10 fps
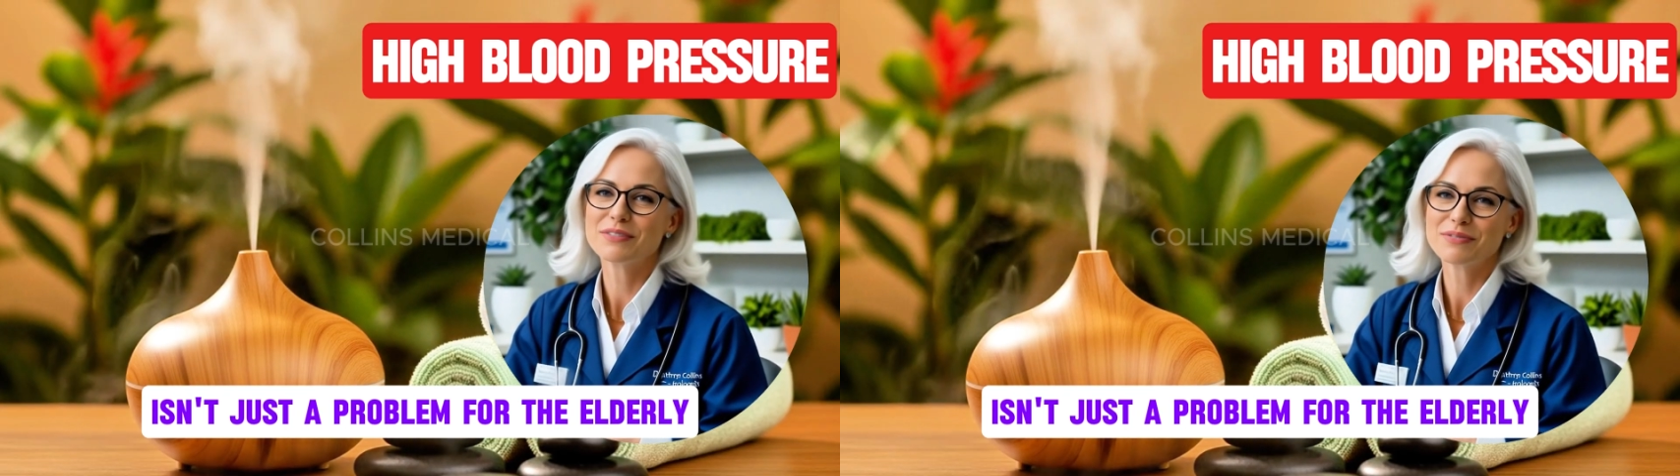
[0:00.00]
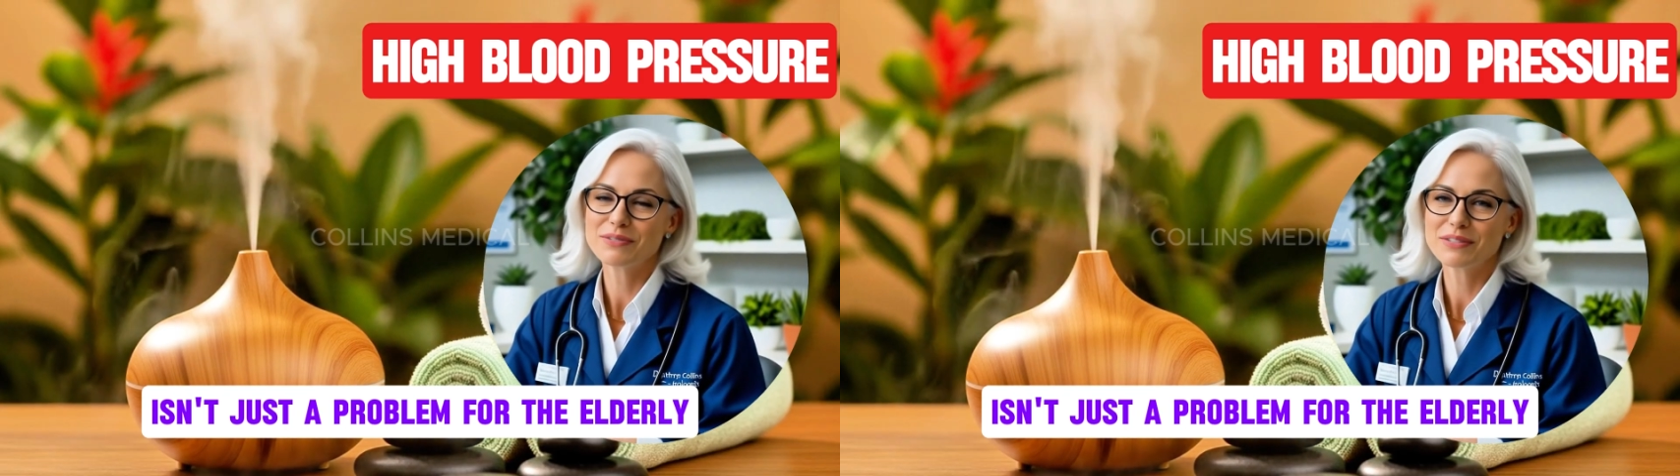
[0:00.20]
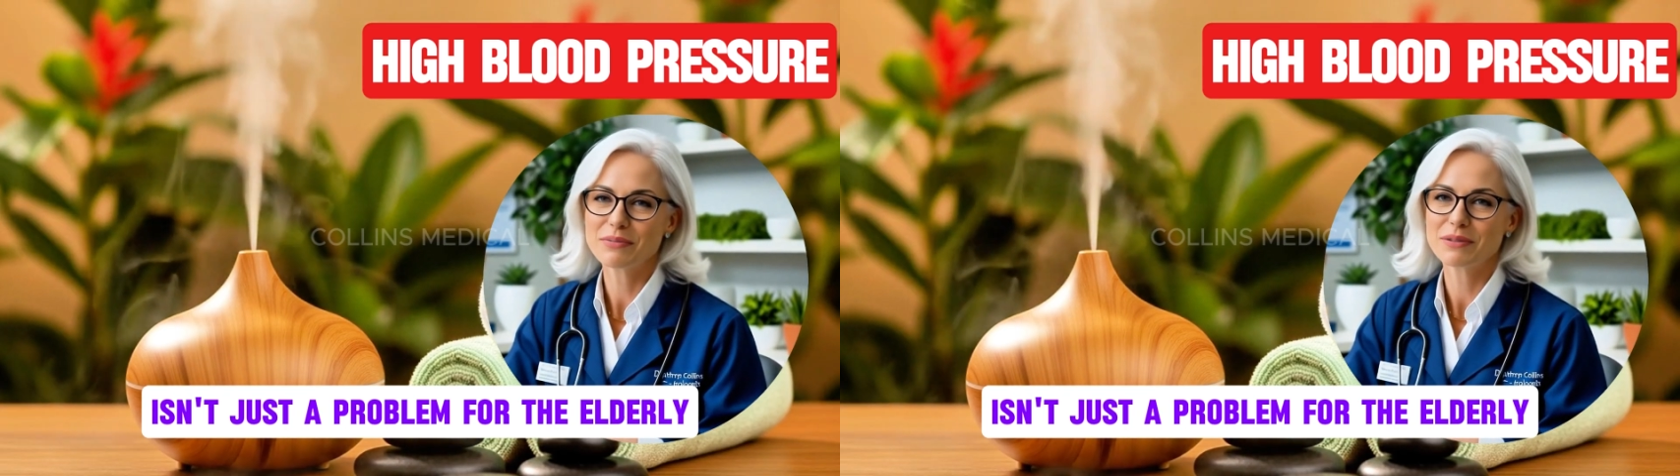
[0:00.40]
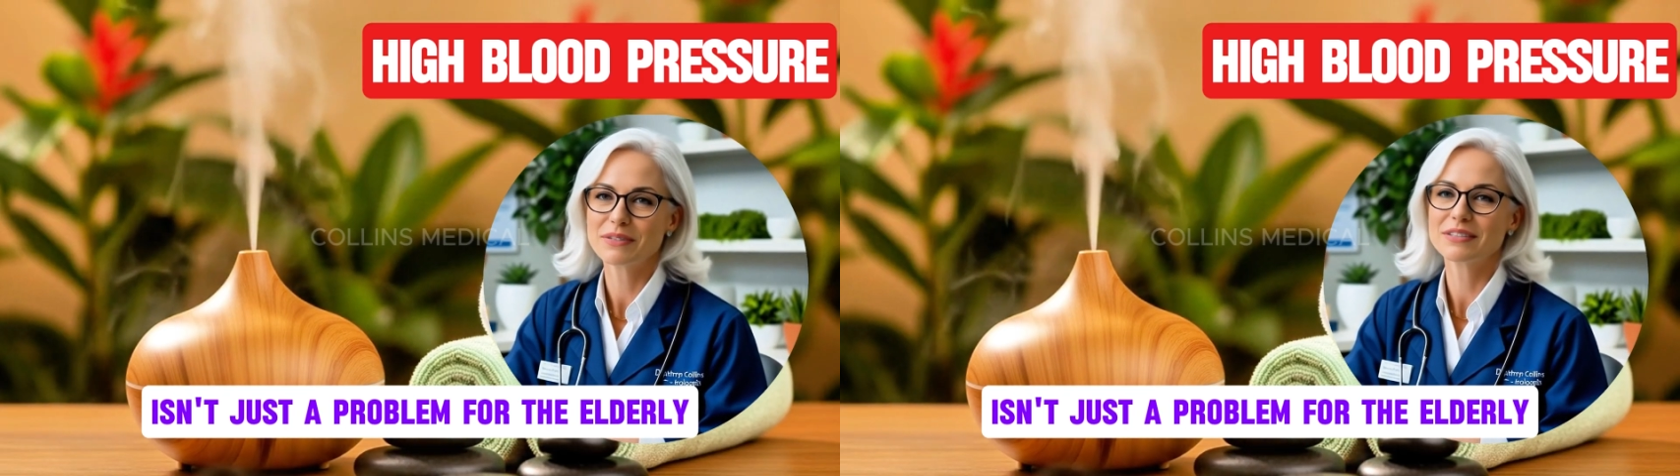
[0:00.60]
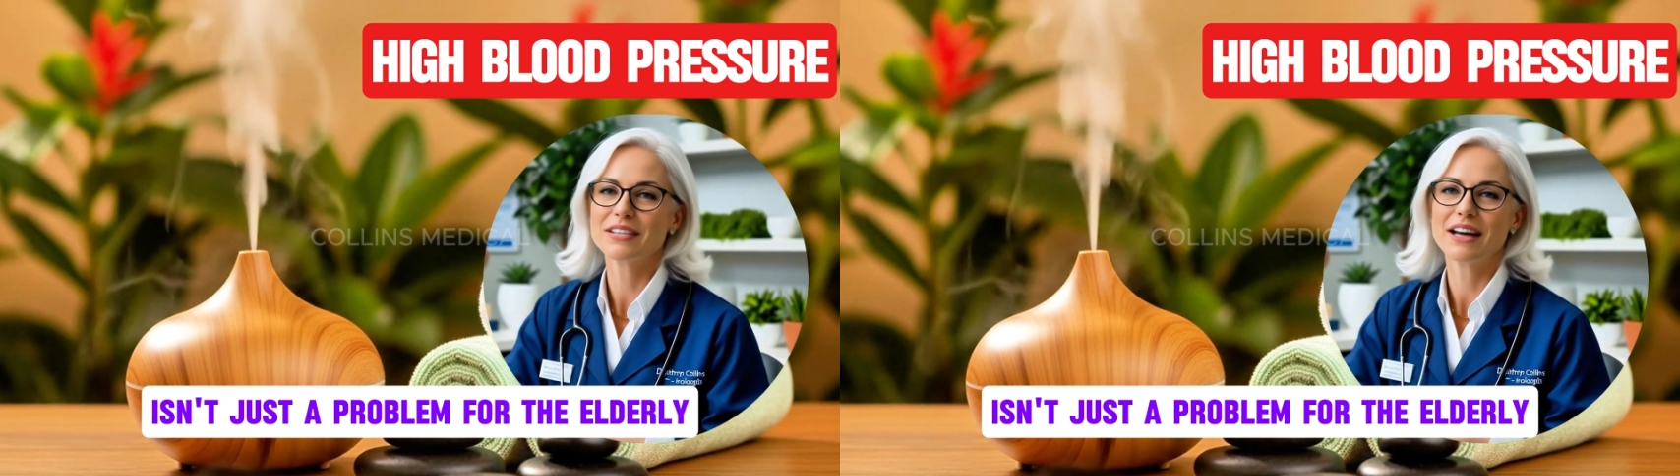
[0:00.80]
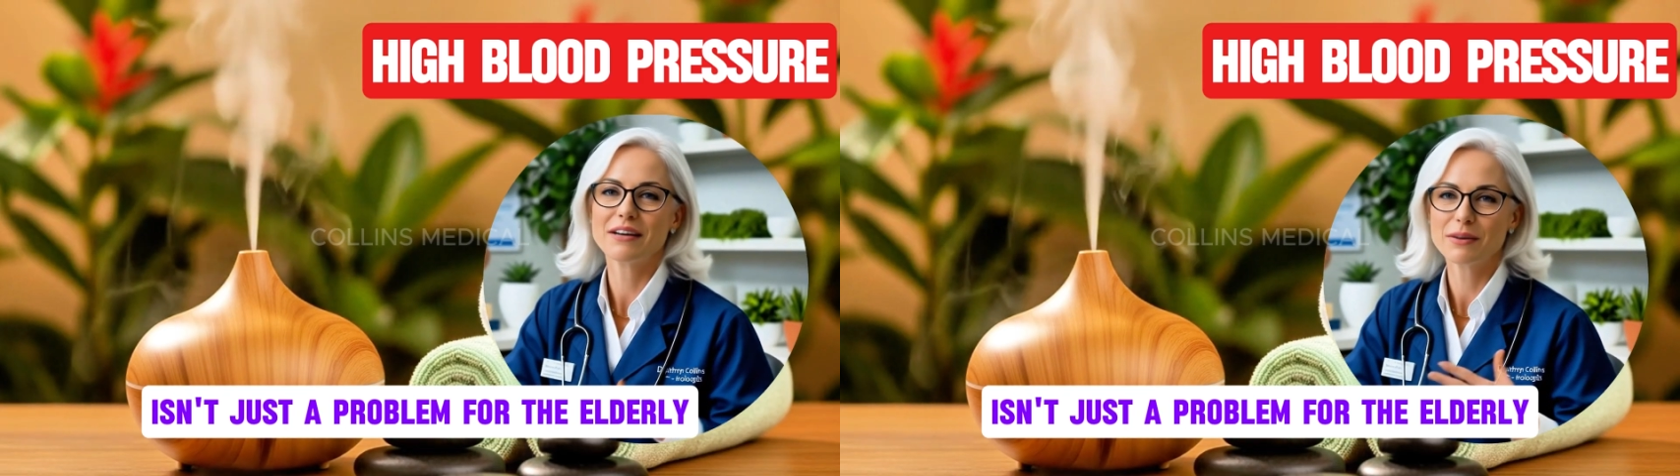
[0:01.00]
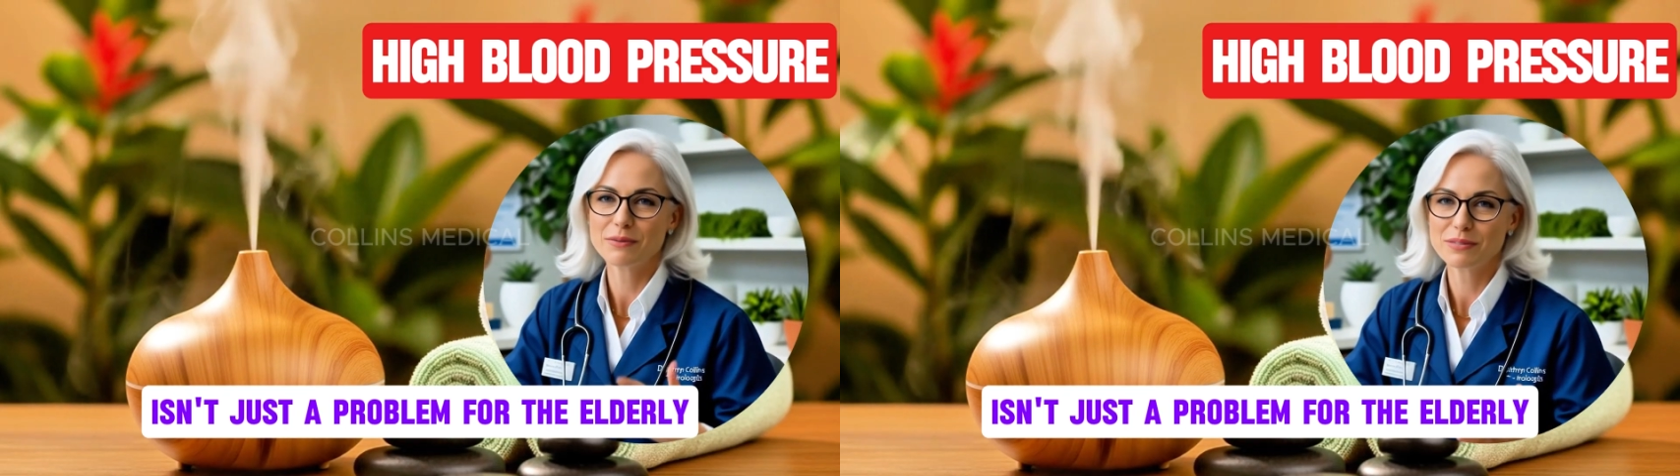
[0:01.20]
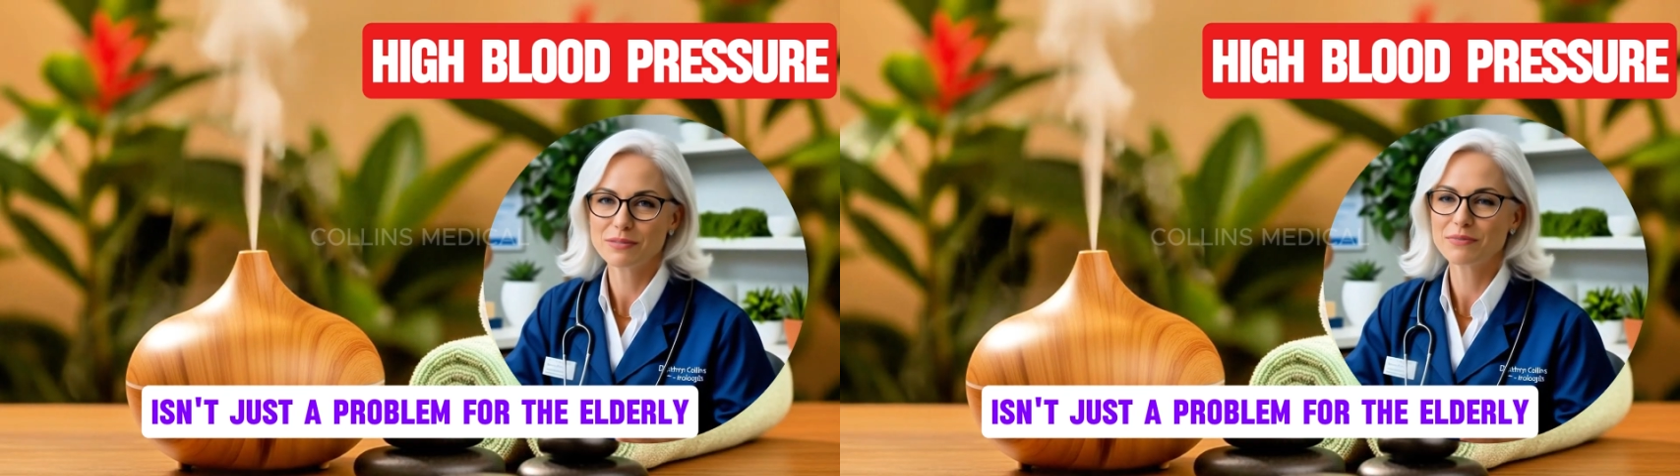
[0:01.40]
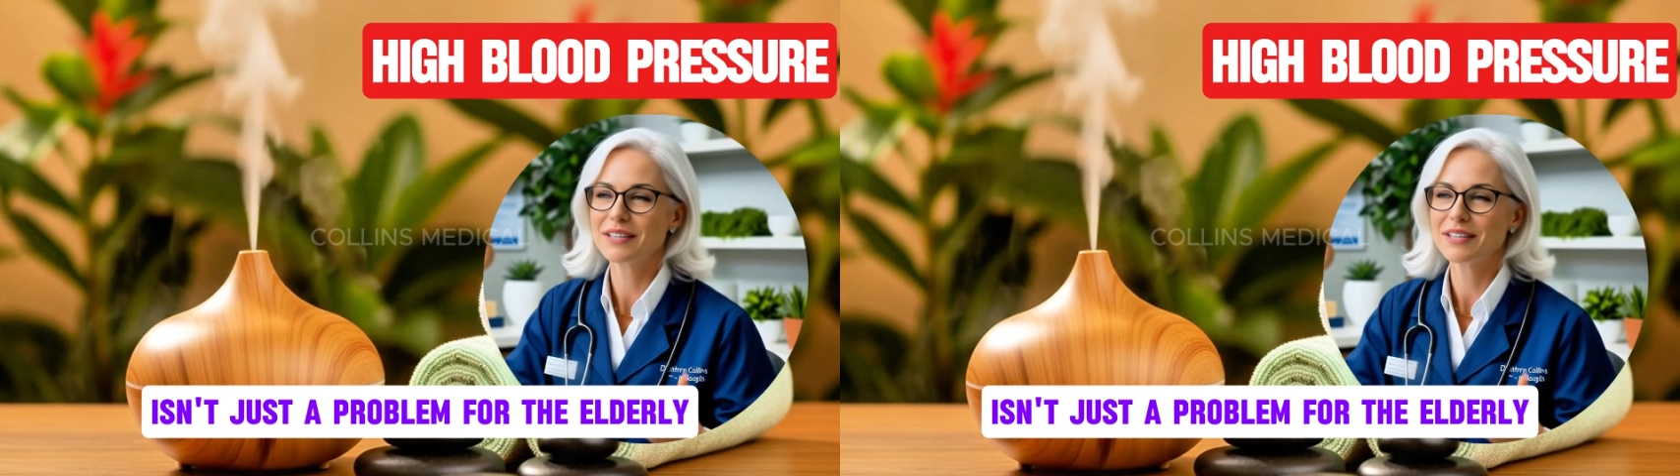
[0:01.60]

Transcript: a problem for the elderly.